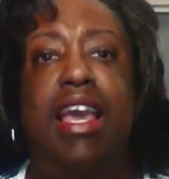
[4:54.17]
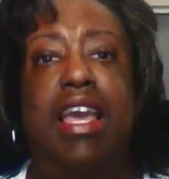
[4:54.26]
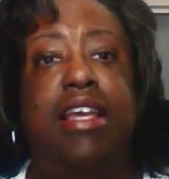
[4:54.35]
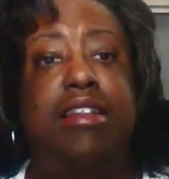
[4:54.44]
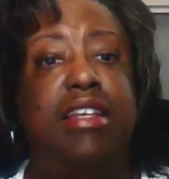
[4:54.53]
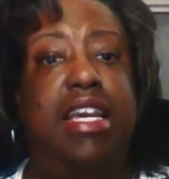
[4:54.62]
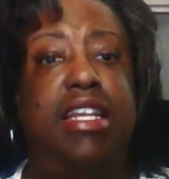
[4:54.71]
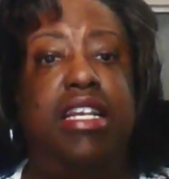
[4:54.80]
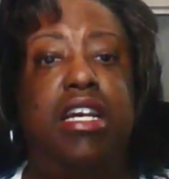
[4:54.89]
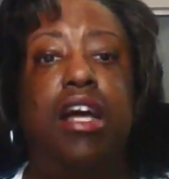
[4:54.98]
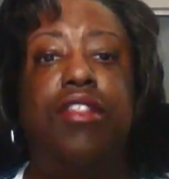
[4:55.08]
and
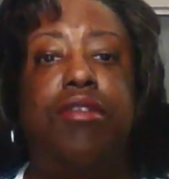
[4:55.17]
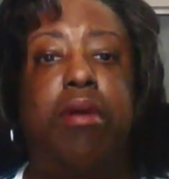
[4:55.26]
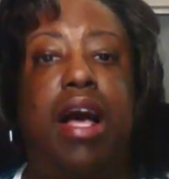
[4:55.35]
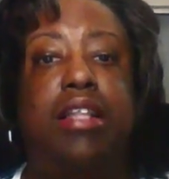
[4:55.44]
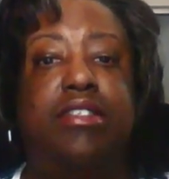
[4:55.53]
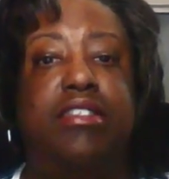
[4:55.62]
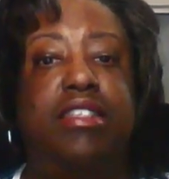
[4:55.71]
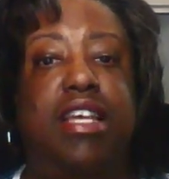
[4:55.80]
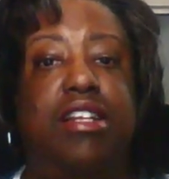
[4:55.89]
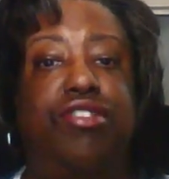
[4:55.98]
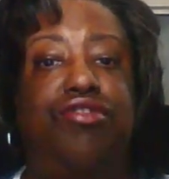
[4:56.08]
any other policy
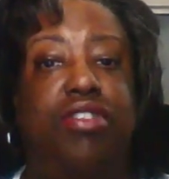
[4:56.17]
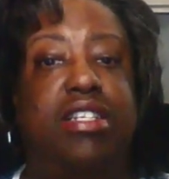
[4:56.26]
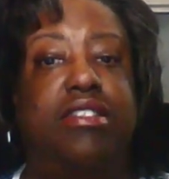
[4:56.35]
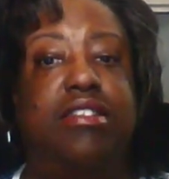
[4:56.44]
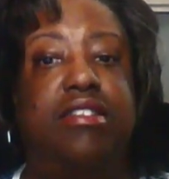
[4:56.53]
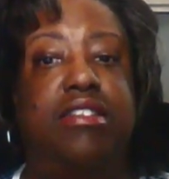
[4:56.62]
that addresses